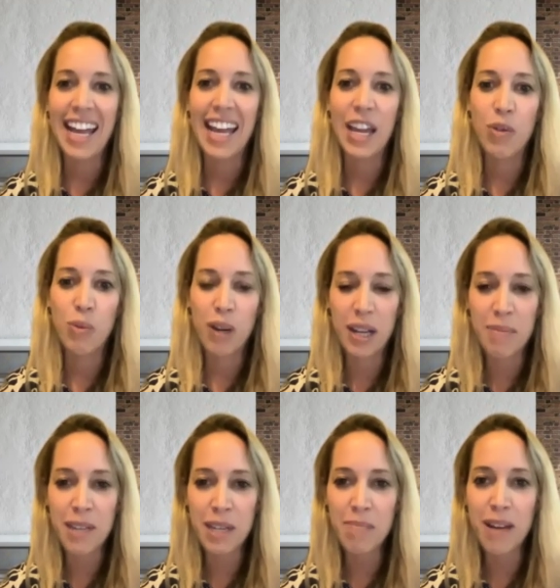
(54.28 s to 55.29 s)
And what I
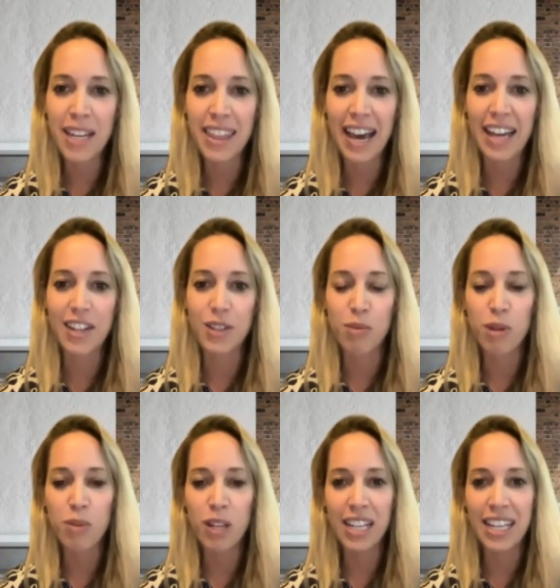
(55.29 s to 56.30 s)
mean by that is we
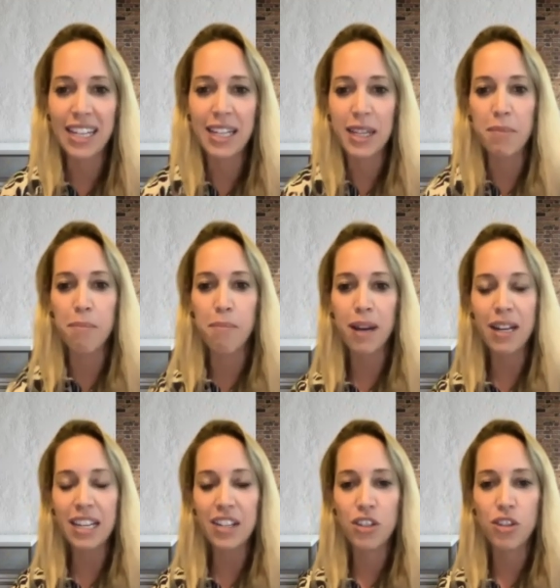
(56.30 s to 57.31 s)
want to get the
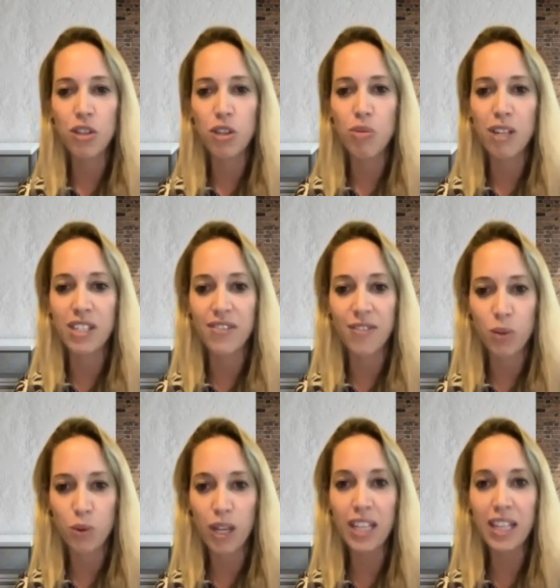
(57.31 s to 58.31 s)
money to you as
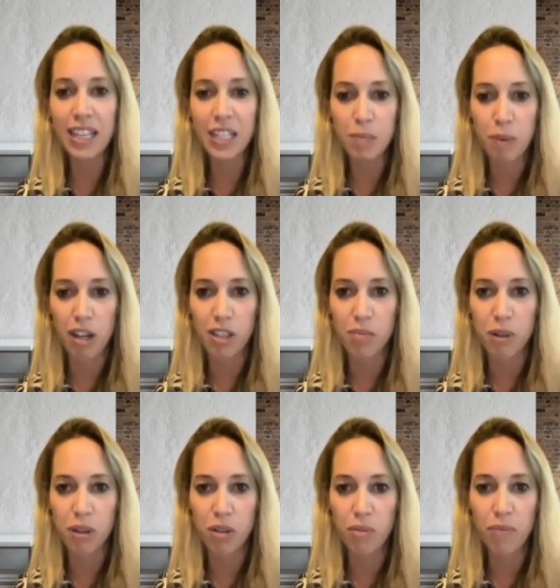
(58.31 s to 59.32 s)
quickly as
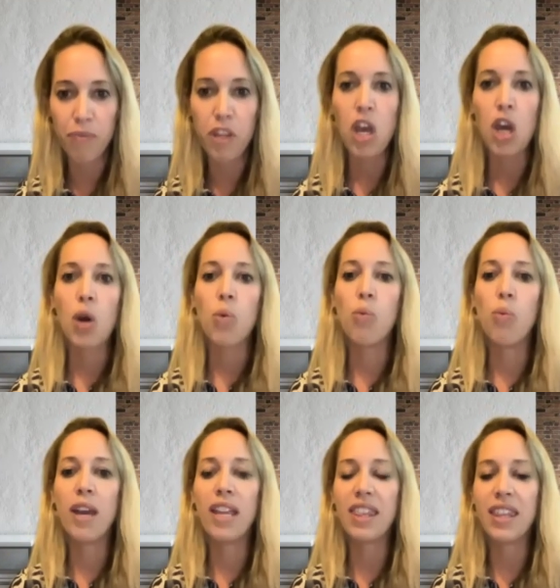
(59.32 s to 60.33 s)
possible
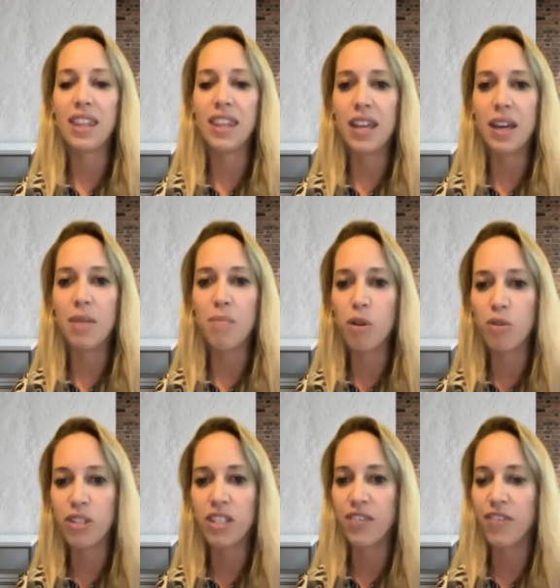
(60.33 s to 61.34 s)
with the
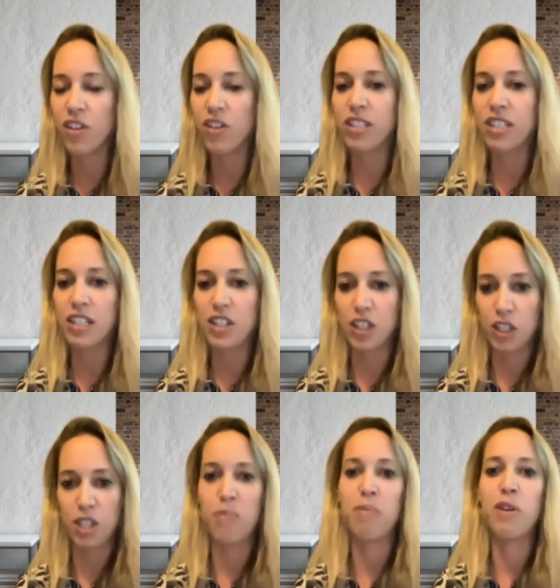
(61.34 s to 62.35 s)
most difficulty to
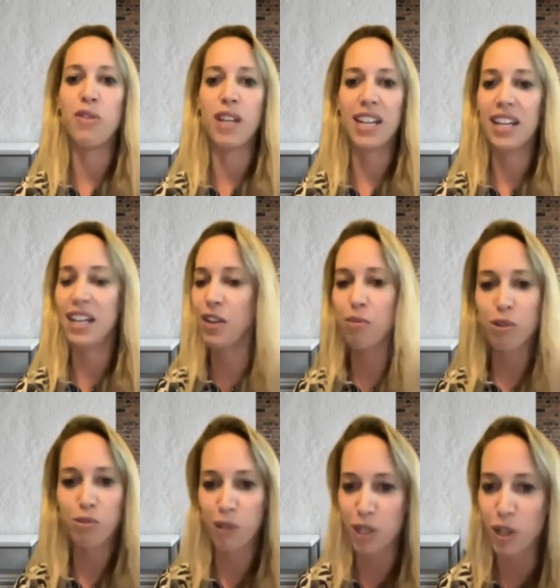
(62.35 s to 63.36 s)
dispute it. In other
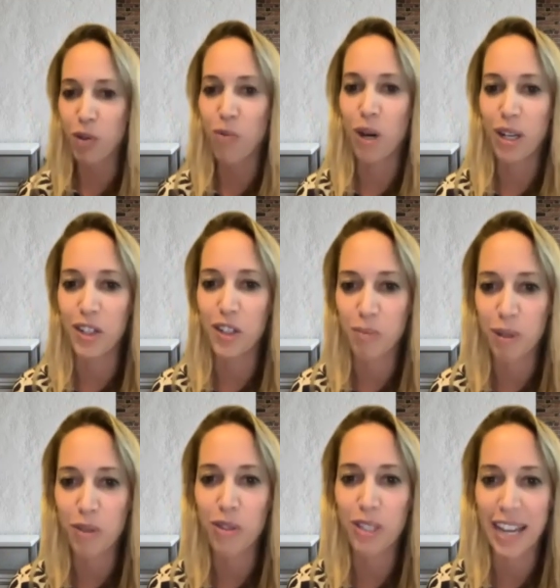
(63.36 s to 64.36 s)
words, we don't want
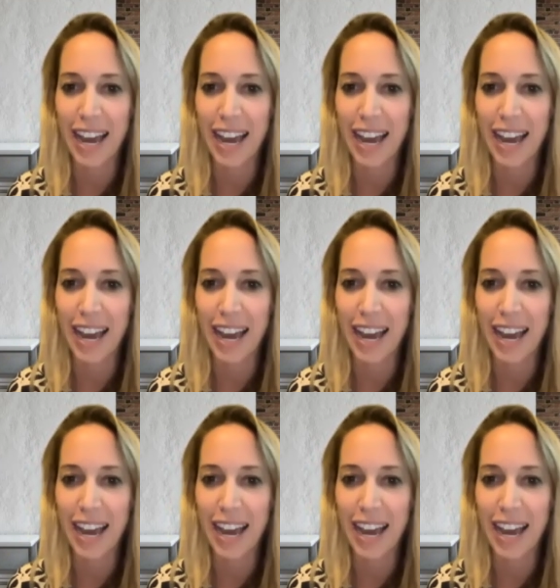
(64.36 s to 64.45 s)
disputes to